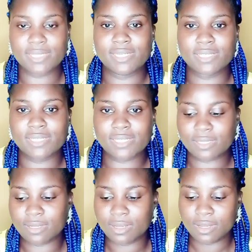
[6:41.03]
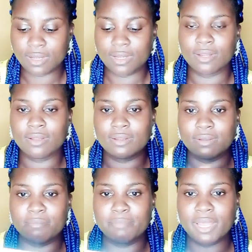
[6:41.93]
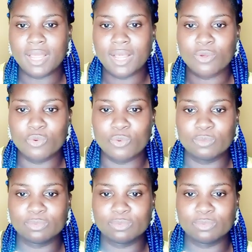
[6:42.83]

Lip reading: is Mekako.